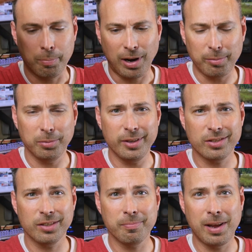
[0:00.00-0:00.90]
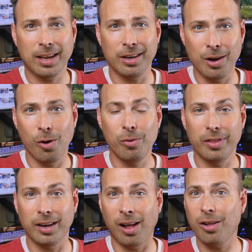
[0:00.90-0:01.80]
probably should make it known
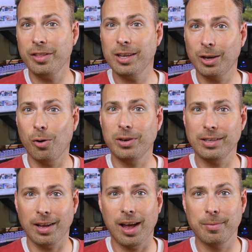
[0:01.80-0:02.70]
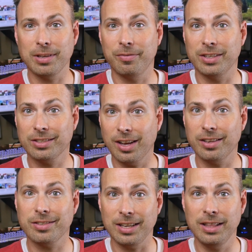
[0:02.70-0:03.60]
that all the encoding times I've
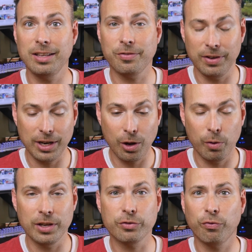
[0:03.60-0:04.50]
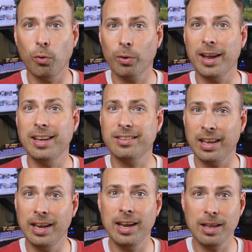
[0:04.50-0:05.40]
discussed in this video is for a
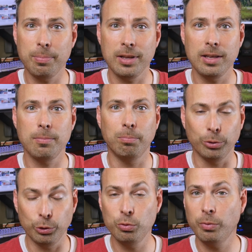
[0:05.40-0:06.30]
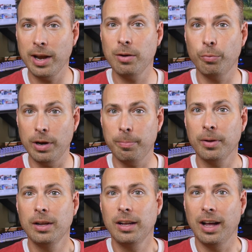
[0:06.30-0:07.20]
1080p Blu-ray rip
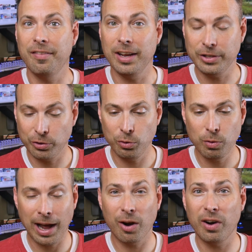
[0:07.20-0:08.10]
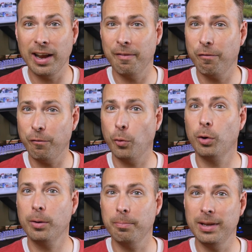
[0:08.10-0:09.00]
of a 2 hour and
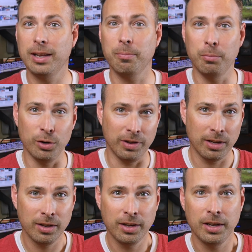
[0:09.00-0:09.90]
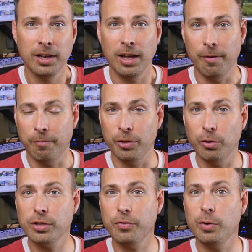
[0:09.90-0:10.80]
4 minute movie. Uh, for
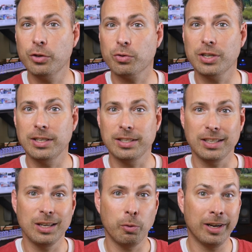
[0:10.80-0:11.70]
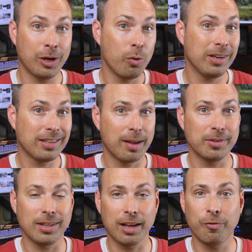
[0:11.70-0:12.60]
those of you interested in seeing what encoding time
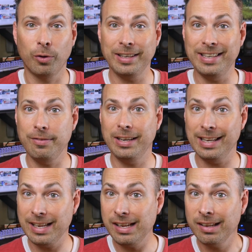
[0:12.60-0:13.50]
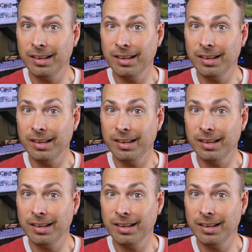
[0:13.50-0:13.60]
is like for a DVD,